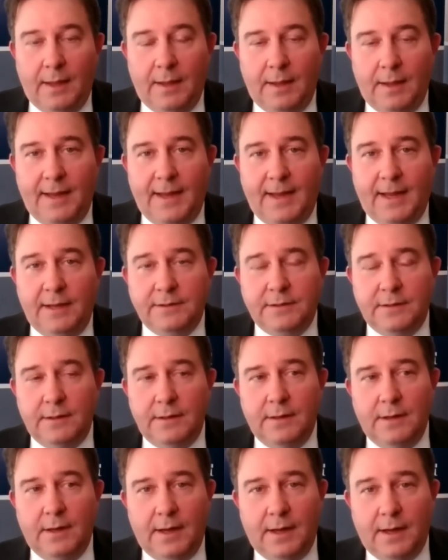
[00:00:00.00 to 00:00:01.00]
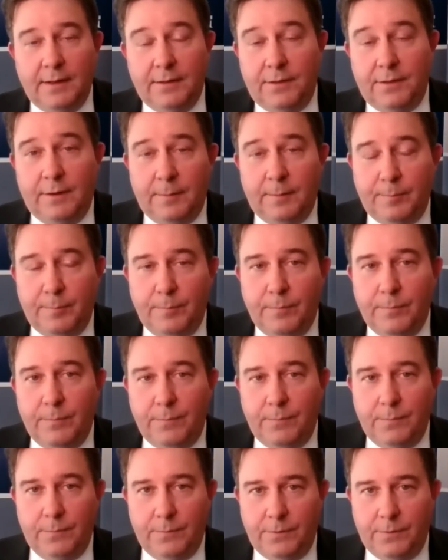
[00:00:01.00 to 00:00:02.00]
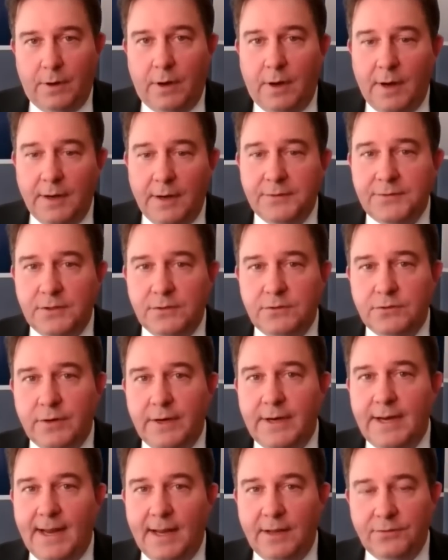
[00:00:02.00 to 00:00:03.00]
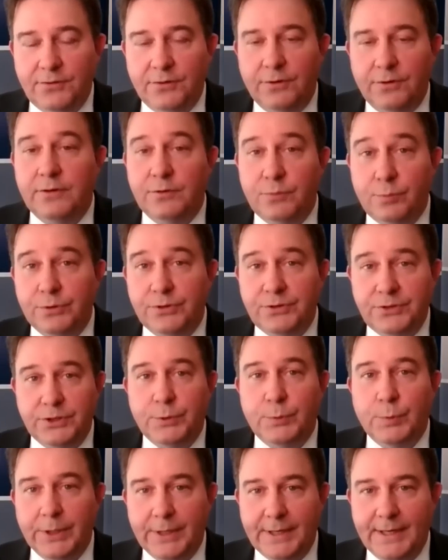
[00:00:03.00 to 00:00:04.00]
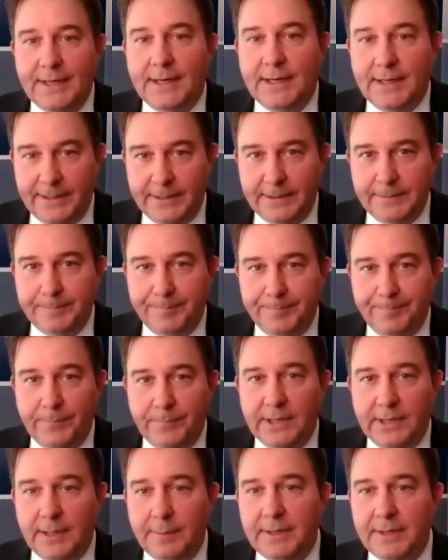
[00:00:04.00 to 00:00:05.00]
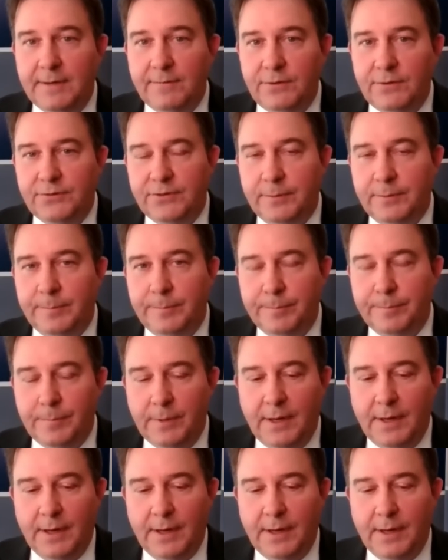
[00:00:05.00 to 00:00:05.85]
And the honest and straight answer is we're still working on it. But let me give you some